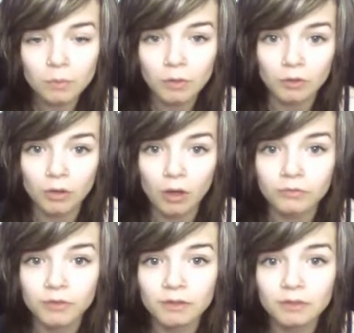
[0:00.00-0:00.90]
what your
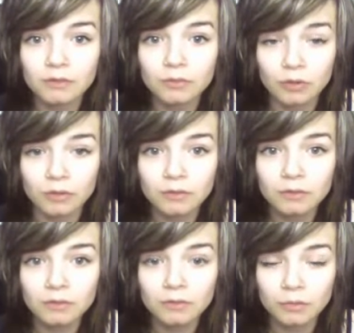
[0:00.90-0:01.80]
girlfriend
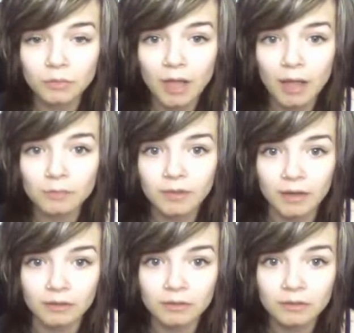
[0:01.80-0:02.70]
does sometimes,
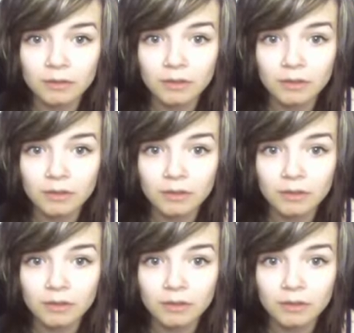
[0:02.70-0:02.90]
like